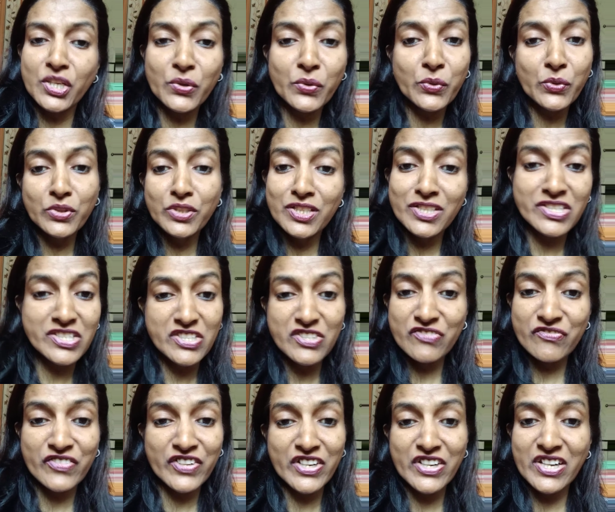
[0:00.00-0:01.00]
oh, this is
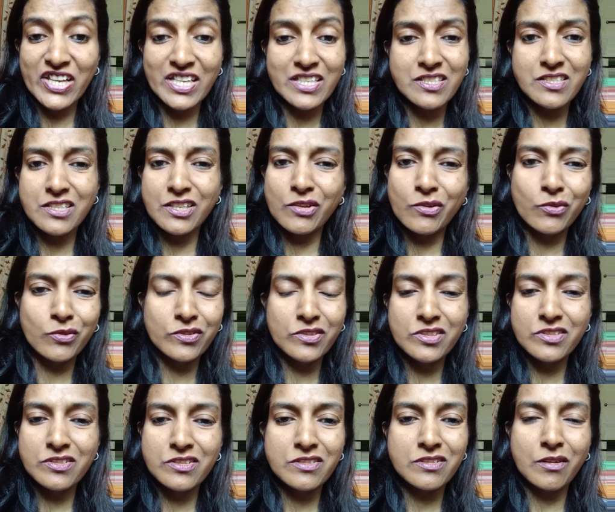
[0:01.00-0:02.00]
fantastic, oh,
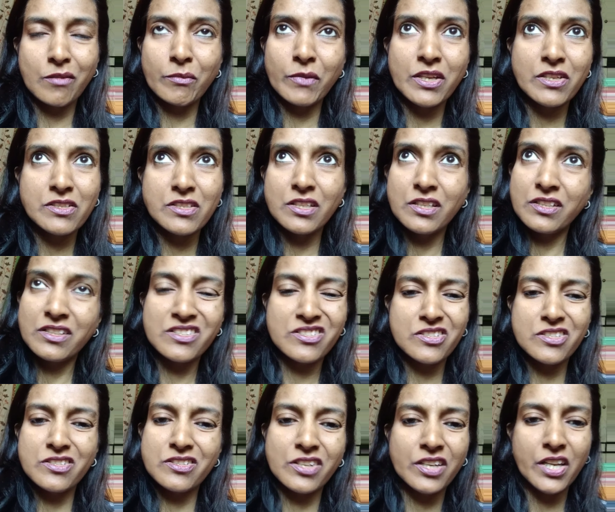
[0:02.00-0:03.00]
this is amazing, this
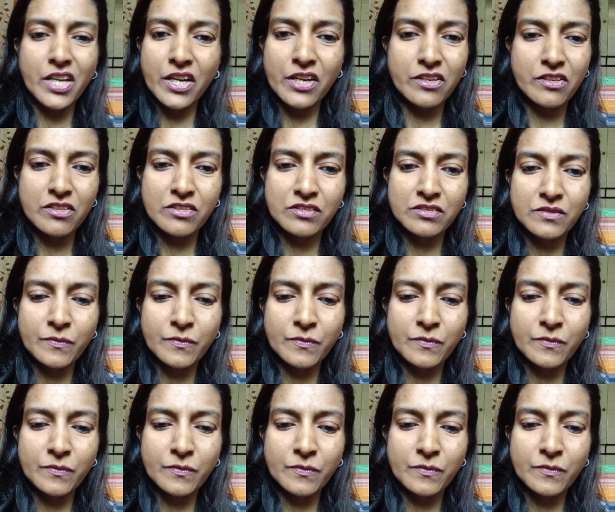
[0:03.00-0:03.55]
is a hit,